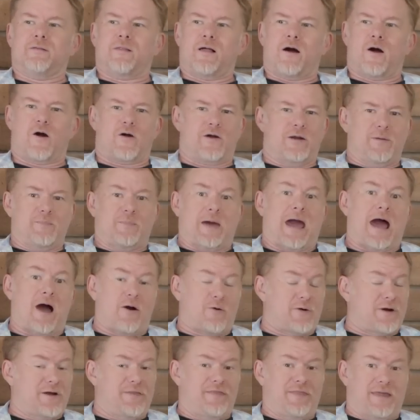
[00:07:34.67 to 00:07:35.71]
are in
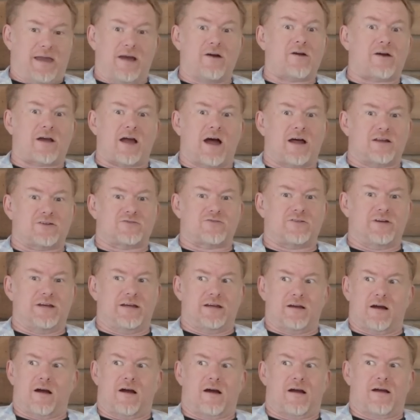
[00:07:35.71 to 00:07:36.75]
power in their
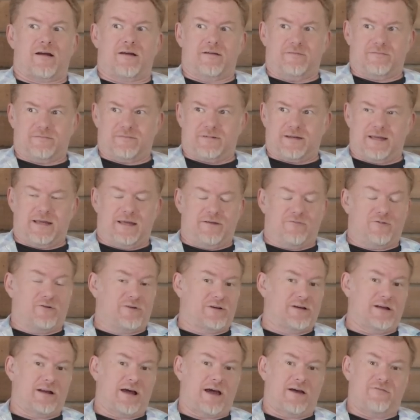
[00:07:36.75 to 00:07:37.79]
country are evil,
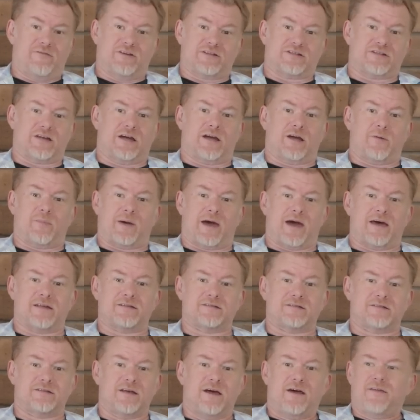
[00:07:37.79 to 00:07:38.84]
conniving
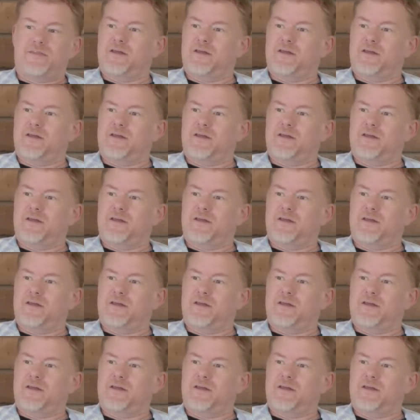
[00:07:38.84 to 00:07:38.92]
psychopaths.